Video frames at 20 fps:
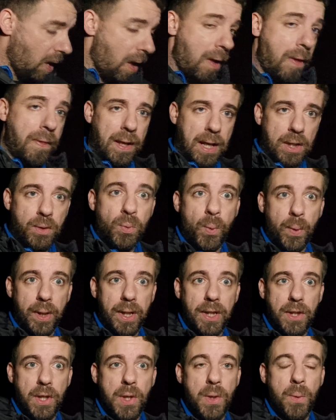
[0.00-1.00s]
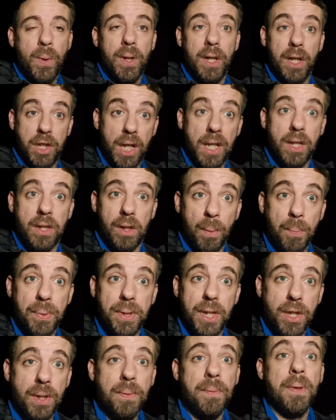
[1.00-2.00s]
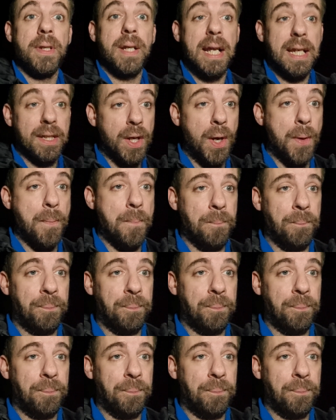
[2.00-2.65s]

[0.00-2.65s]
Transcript: think that's what we're going to do. We're going to change the composition. Let's go.